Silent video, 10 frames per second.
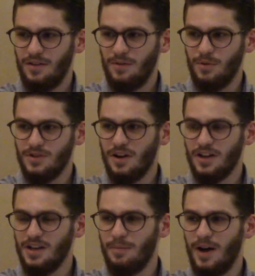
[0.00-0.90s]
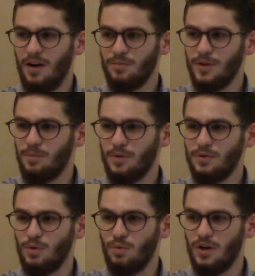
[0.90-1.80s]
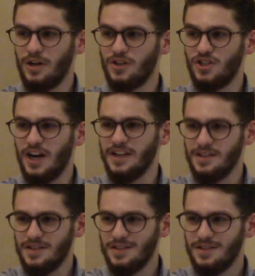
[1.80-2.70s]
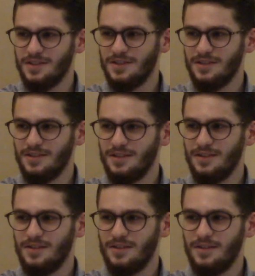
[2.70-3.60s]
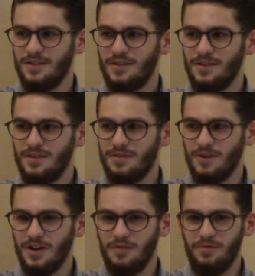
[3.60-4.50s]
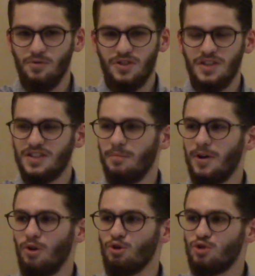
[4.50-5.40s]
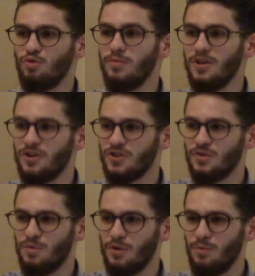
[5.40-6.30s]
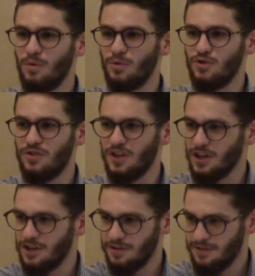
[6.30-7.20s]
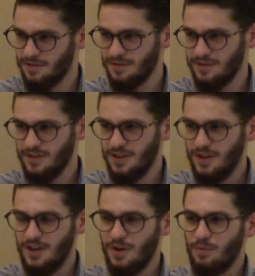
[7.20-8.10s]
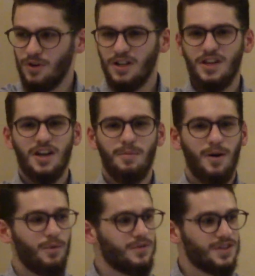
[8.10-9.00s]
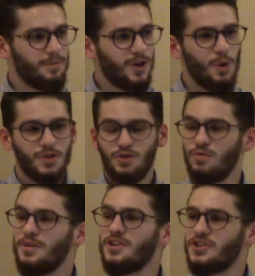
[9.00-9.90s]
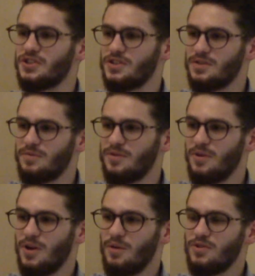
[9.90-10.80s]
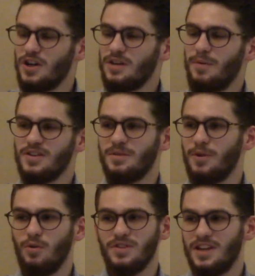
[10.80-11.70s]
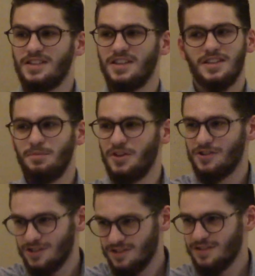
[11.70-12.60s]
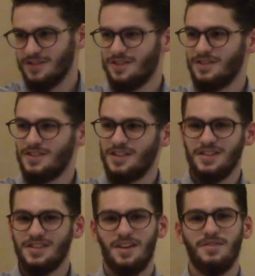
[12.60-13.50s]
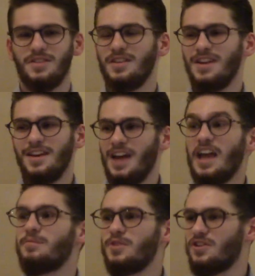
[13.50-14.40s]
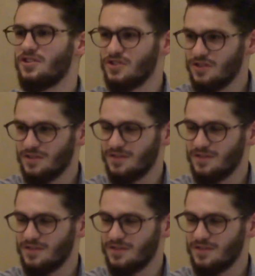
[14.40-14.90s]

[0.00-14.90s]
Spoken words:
We're talking about people who were giants. Right? If you see somebody who's 2 meters, what would you think? We're not talking about somebody who was 2 meters. We're talking about somebody who was like 6 meters, 6, 7, 8 meters.